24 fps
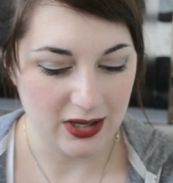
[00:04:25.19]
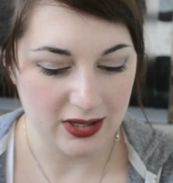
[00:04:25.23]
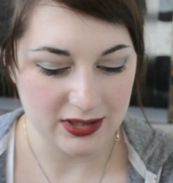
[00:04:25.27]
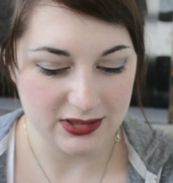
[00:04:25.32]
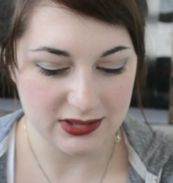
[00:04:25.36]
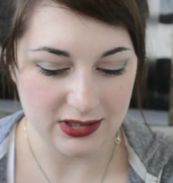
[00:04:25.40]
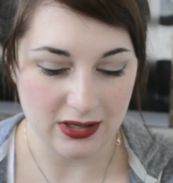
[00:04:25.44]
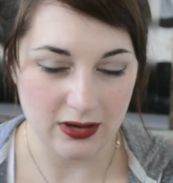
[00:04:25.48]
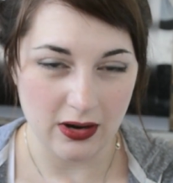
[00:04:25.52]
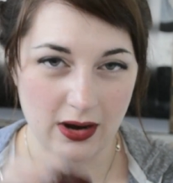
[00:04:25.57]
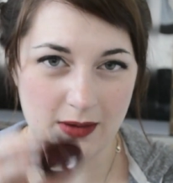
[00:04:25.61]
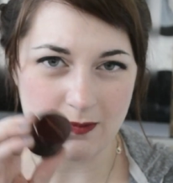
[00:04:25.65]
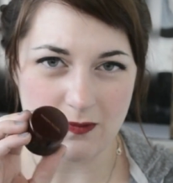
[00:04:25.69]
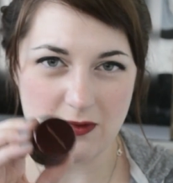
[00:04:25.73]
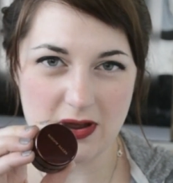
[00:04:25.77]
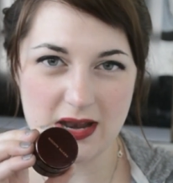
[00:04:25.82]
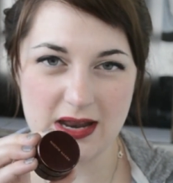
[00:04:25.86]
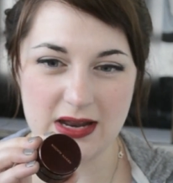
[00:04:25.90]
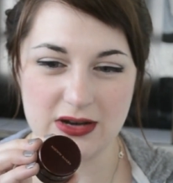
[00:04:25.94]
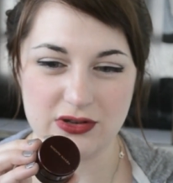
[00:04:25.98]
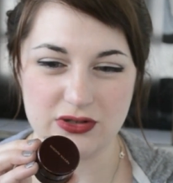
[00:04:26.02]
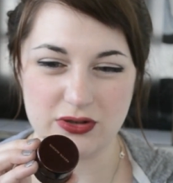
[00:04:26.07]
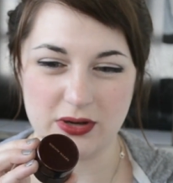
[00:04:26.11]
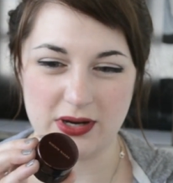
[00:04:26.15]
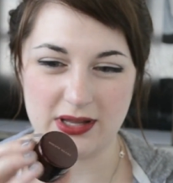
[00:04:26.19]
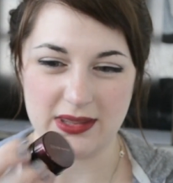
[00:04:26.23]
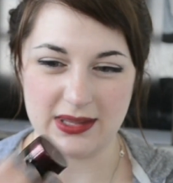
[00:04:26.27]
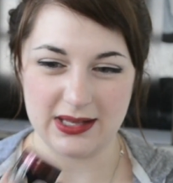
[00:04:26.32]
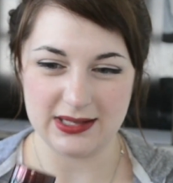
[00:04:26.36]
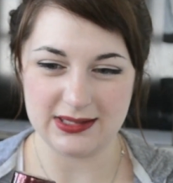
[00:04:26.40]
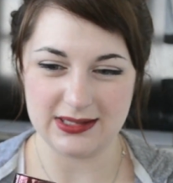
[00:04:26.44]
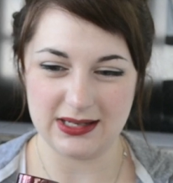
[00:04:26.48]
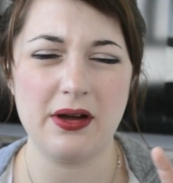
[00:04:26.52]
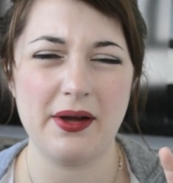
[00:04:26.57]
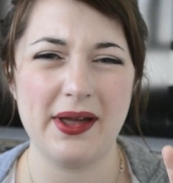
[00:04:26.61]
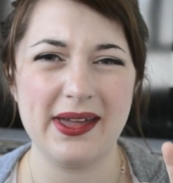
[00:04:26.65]
So I'm really enjoying
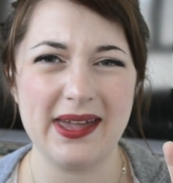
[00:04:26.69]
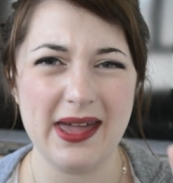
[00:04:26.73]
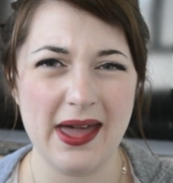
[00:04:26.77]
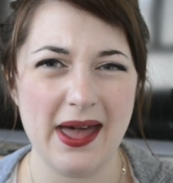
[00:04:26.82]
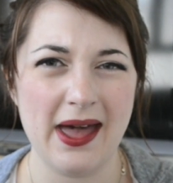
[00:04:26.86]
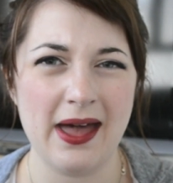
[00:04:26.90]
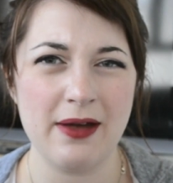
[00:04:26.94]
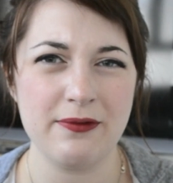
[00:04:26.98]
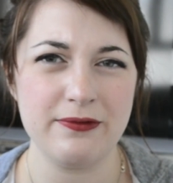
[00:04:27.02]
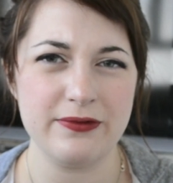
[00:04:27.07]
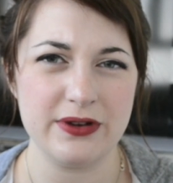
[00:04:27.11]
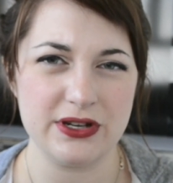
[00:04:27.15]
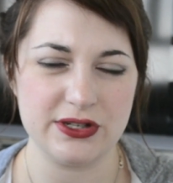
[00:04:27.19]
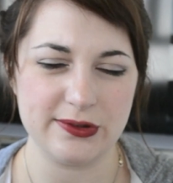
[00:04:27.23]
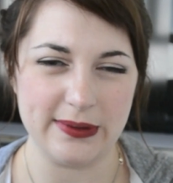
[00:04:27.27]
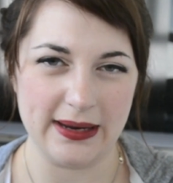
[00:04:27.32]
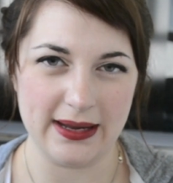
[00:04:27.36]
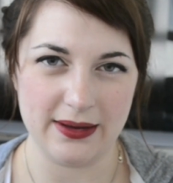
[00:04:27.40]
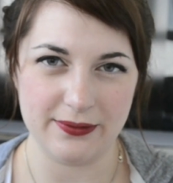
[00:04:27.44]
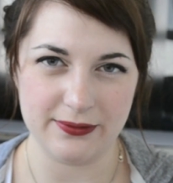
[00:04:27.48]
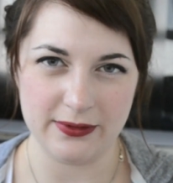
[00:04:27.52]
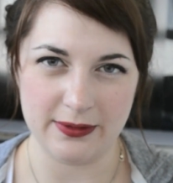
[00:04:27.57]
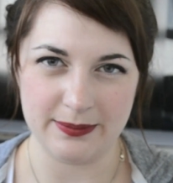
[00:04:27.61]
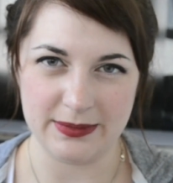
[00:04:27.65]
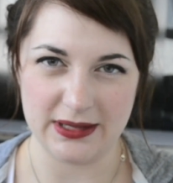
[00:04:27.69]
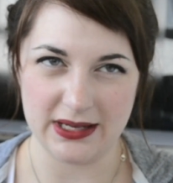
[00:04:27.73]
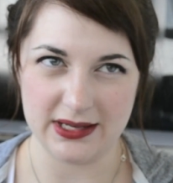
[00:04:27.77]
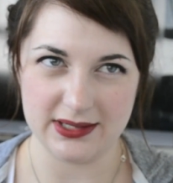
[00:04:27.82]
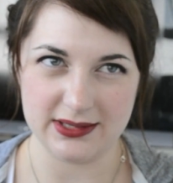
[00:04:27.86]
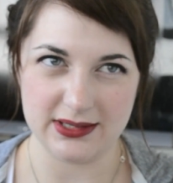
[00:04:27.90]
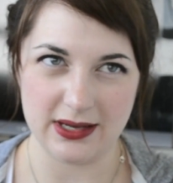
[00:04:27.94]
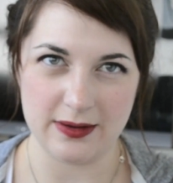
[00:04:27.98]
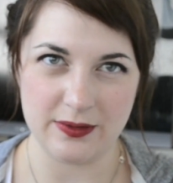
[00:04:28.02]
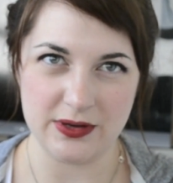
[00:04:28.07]
this. I get average wear from this.